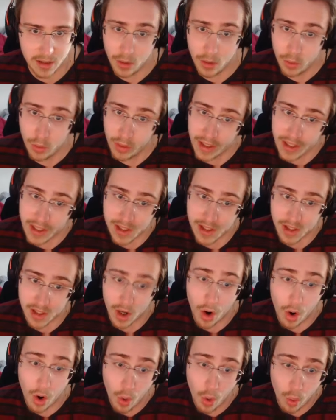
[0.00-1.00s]
Oh, that is,
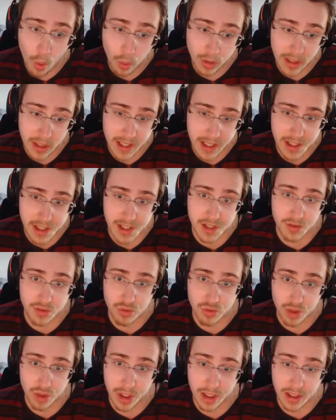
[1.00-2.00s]
oh, that is a
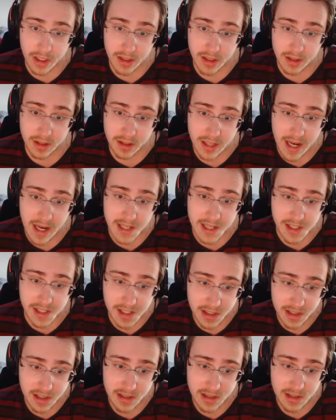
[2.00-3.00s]
really good
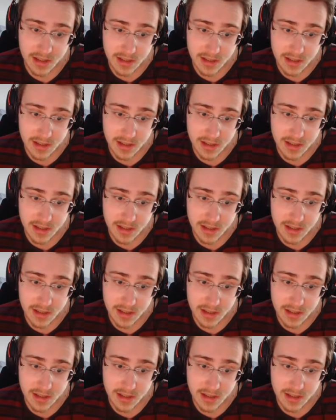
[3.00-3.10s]
cast.